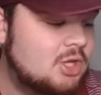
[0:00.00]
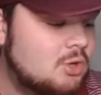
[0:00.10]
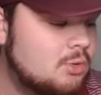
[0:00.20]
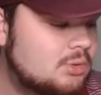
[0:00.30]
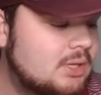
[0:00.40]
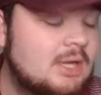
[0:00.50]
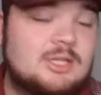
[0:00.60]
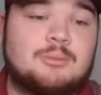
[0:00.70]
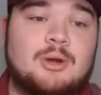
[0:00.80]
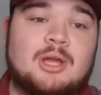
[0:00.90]
news
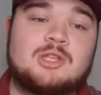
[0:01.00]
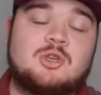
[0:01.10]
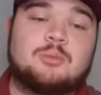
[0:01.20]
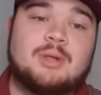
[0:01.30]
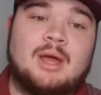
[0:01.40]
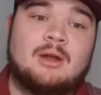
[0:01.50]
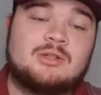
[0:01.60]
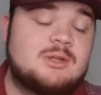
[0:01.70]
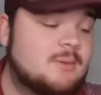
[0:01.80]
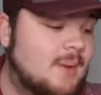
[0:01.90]
to bring in two players.